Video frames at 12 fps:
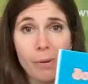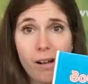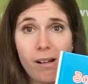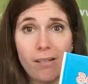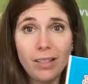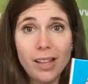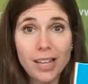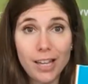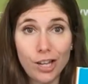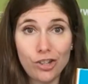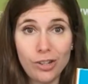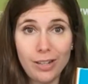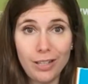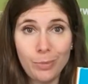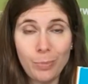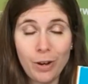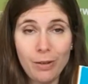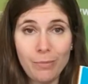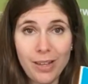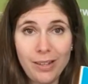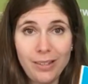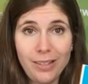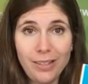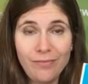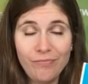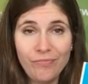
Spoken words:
Ball Kitchen Experiment.